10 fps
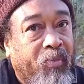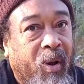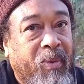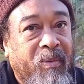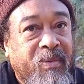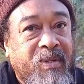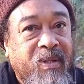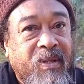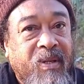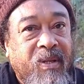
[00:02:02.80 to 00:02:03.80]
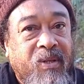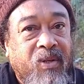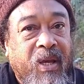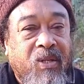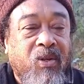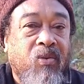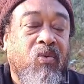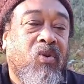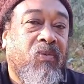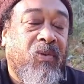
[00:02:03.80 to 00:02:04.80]
problems, to get to the
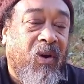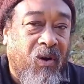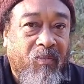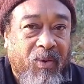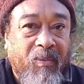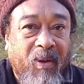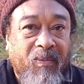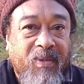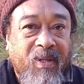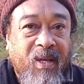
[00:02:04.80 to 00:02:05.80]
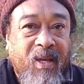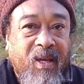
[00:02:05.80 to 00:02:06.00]
root of all problems.